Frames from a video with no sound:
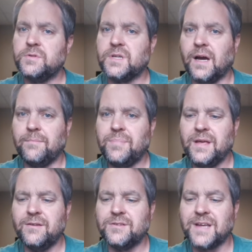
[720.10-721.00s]
time,
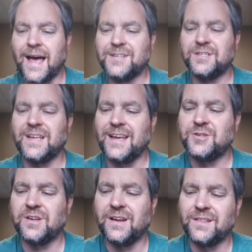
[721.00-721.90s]
Peter's
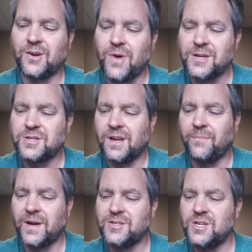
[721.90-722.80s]
agitation at the questioning
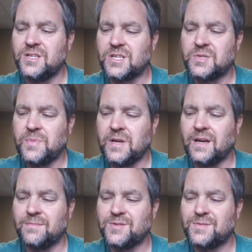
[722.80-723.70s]
by Jesus
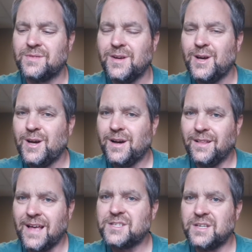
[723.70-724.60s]
becomes
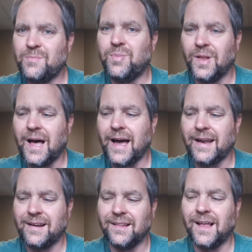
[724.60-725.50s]
less
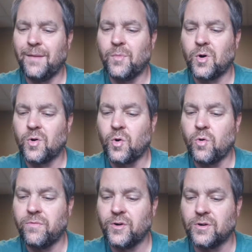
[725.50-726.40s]
implied and a lot more
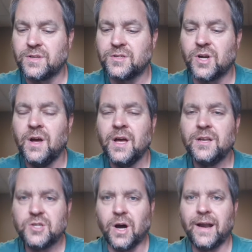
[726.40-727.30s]
overt.
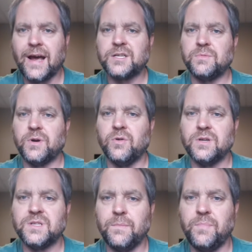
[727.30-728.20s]
John actually
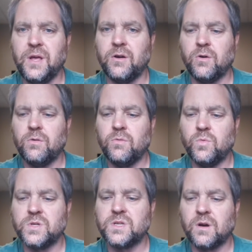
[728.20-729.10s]
records that Peter
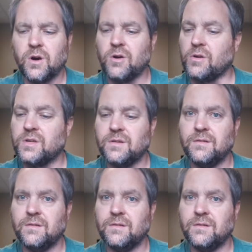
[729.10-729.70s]
was hurt.